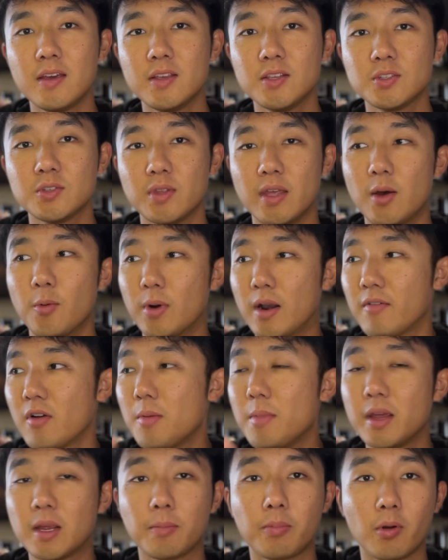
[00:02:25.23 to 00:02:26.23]
so that whenever I
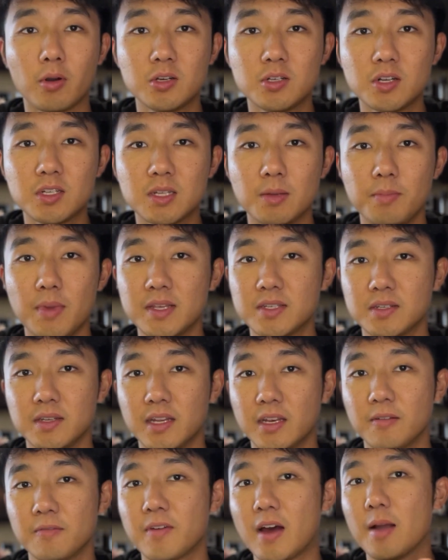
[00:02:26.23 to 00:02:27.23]
make a purchase, I'm basically
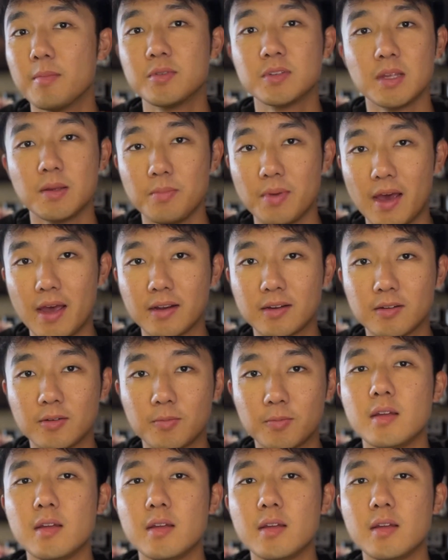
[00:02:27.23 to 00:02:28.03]
getting 5% back.